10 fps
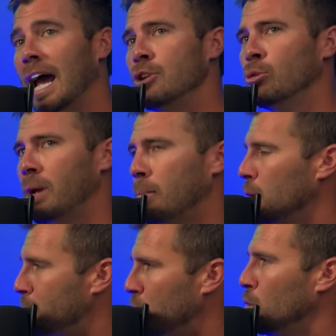and you'll be able
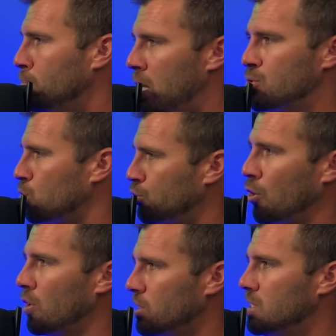to build muscle
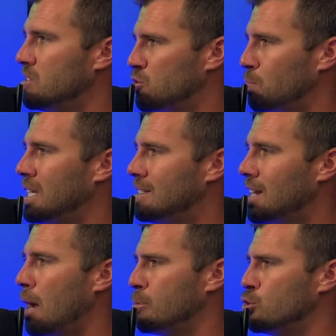during these speed
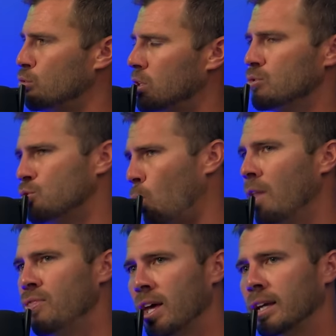type of drills. The
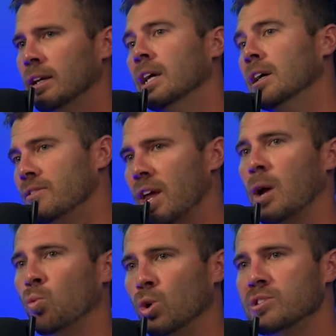one thing that I
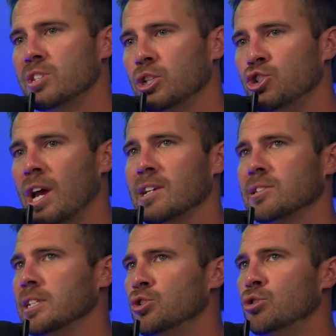would
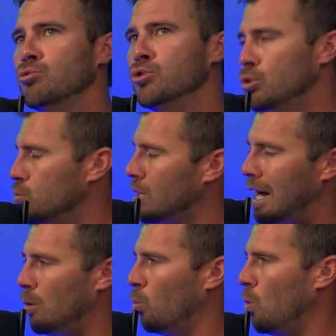suggest is you do
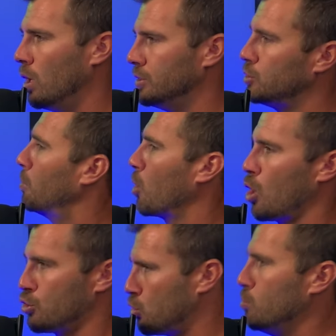not want to put
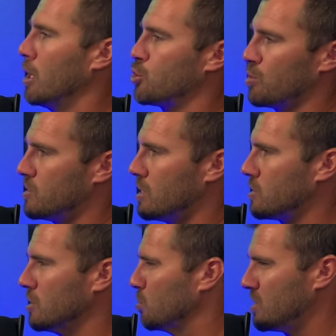on too much
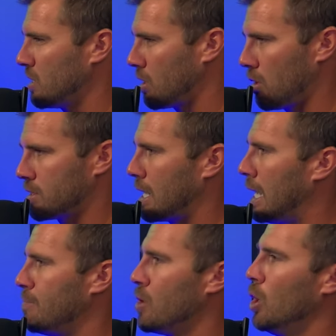resistance. We see it all the
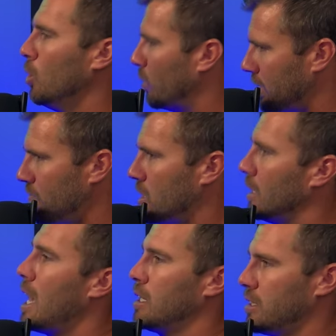time. We give you
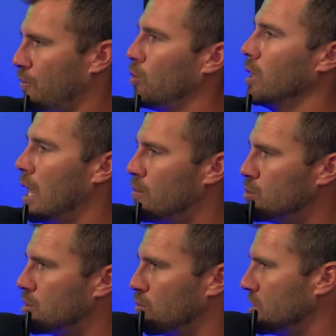a lot of different
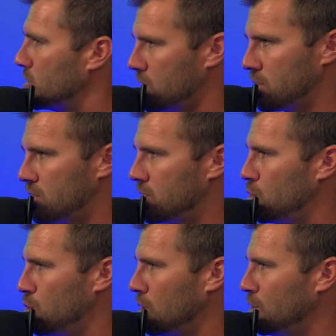levels of resistance
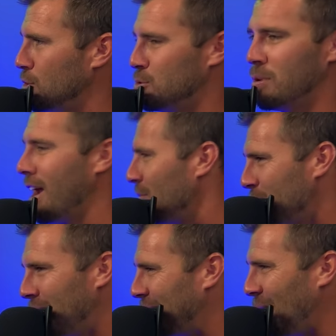that you can use, but
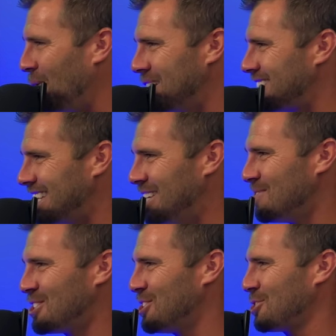everybody always
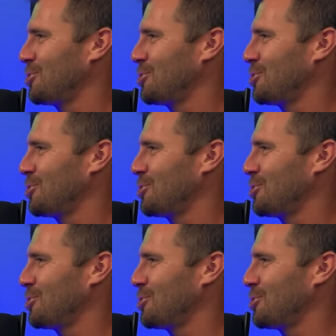seems to just